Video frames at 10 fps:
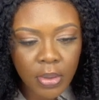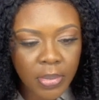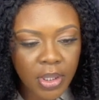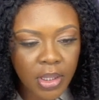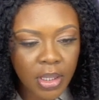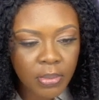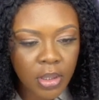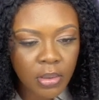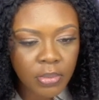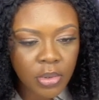but I'm
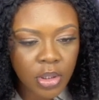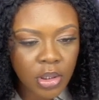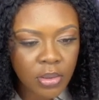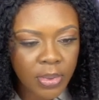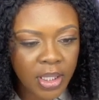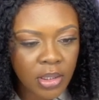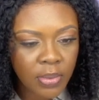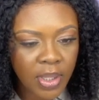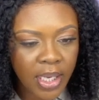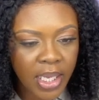gonna change it back to
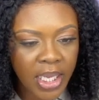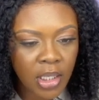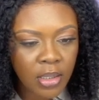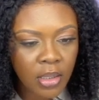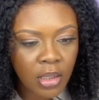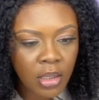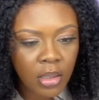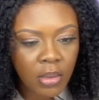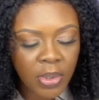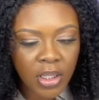what I had,
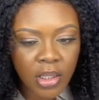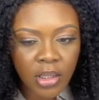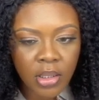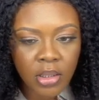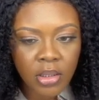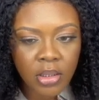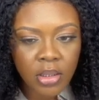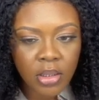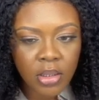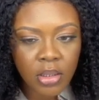because